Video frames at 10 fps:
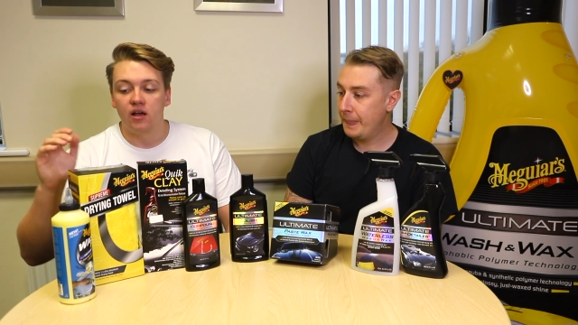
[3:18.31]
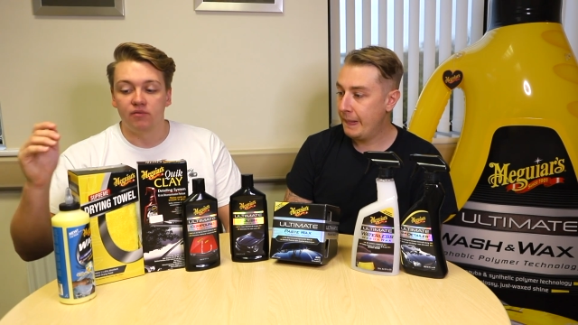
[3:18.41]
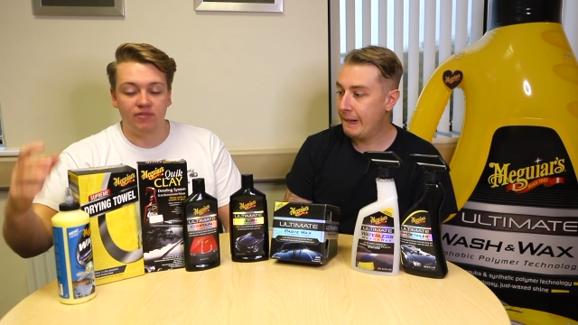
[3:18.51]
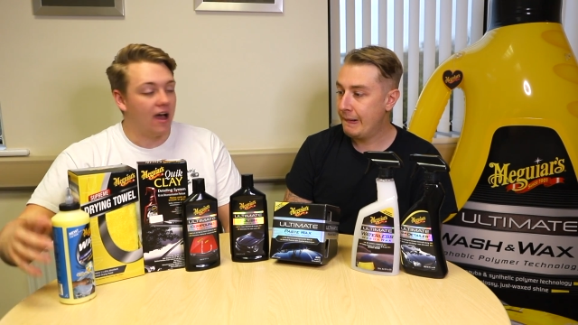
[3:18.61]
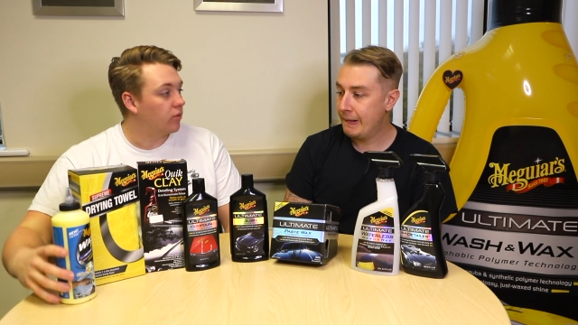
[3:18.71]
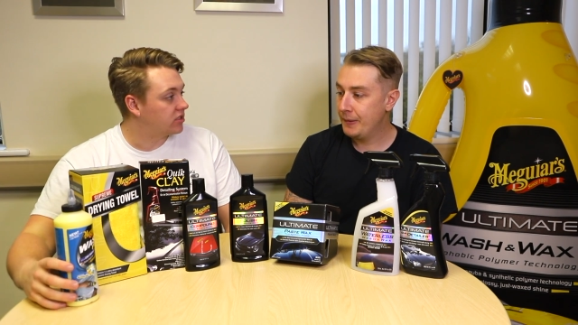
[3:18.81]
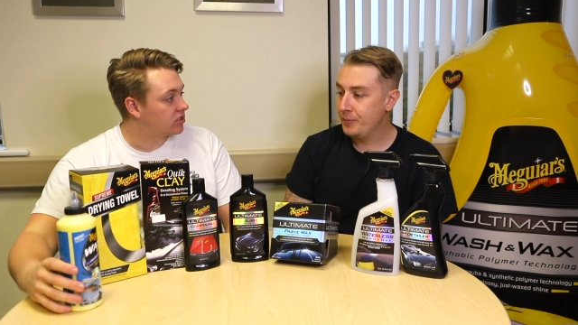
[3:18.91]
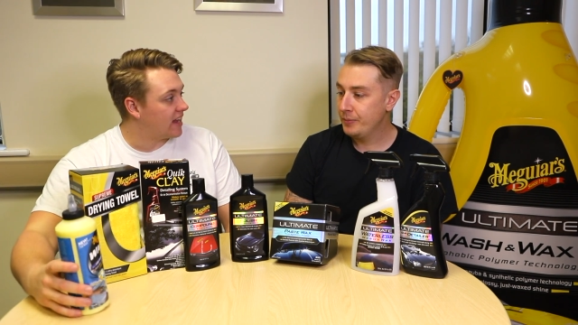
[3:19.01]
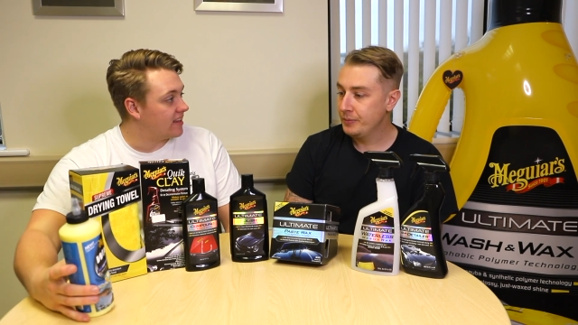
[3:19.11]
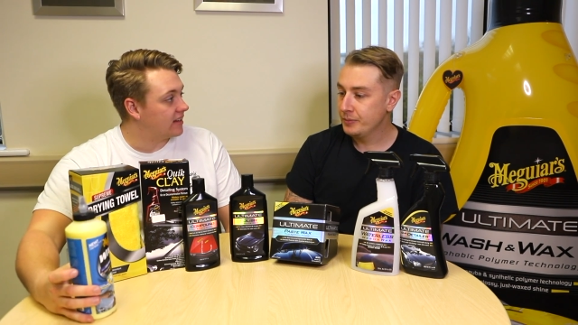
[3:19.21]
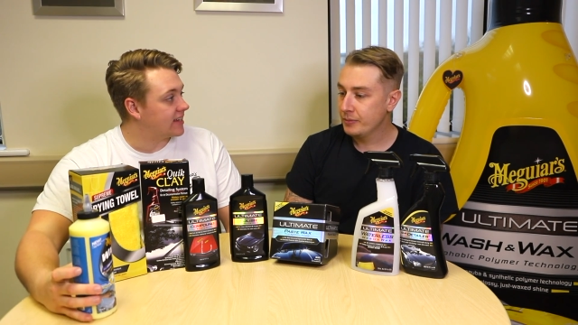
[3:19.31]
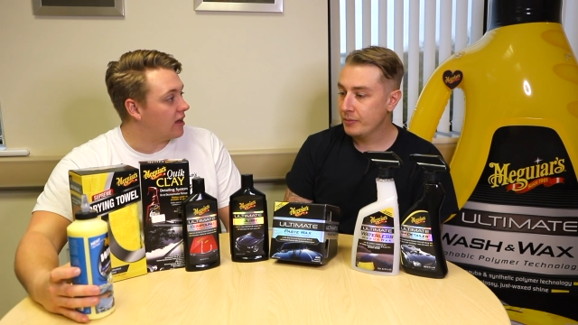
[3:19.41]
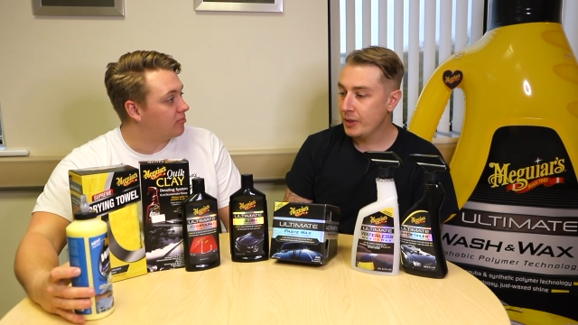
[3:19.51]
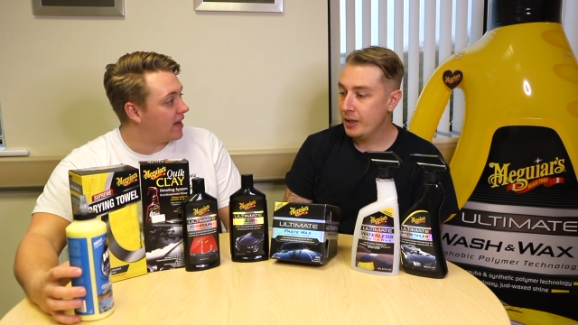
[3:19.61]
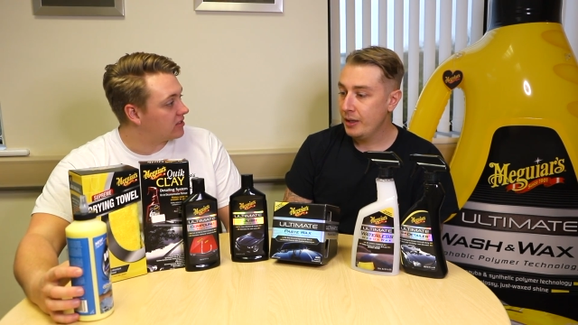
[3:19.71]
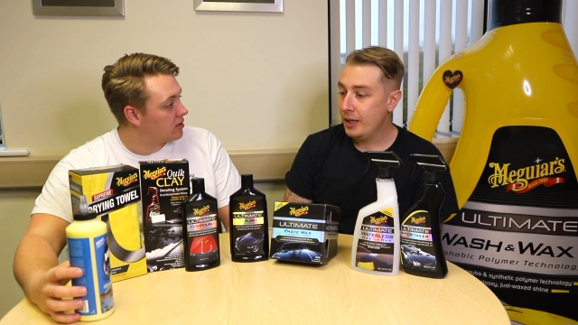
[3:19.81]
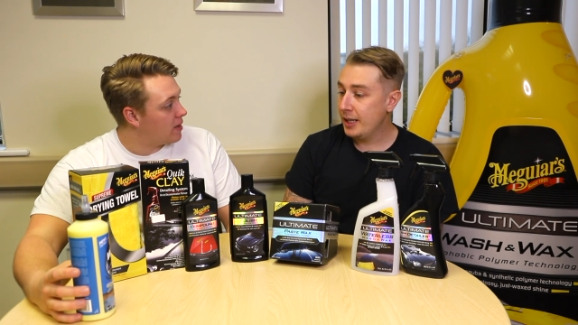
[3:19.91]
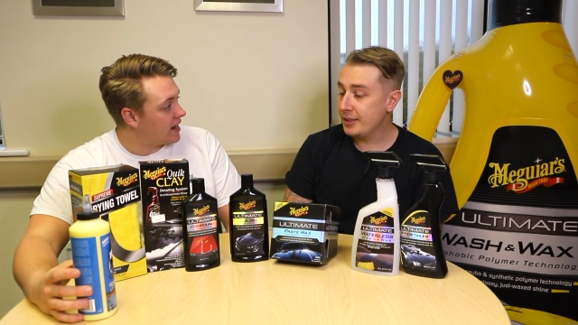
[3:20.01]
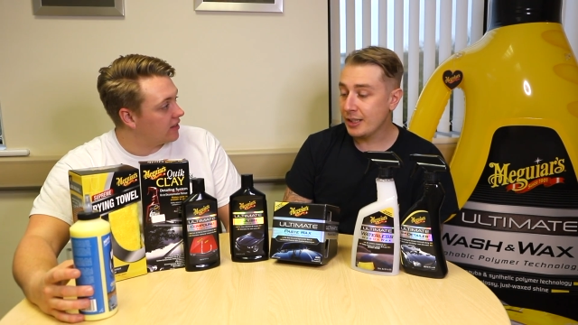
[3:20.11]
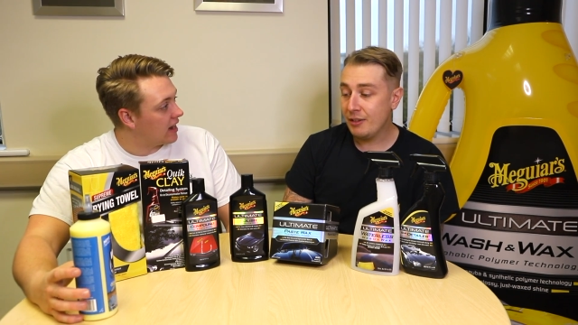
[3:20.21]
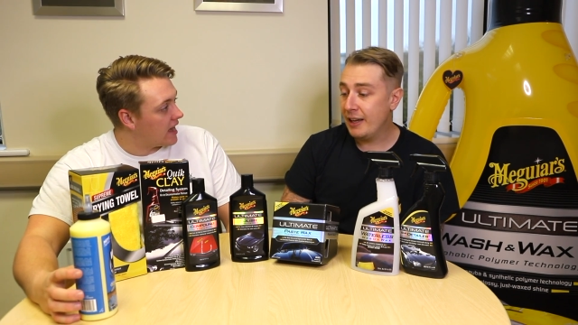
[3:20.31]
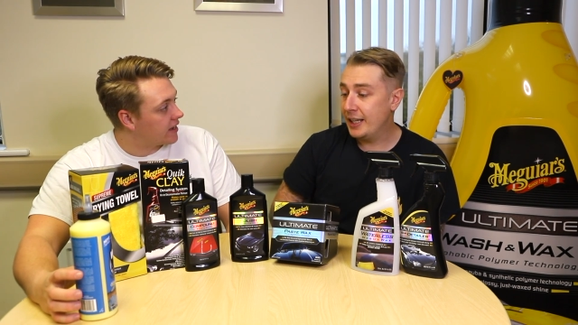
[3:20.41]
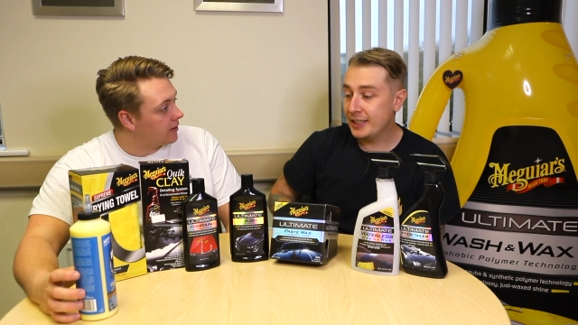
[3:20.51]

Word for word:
Speaker 1: That would take that down back to the Exactly right.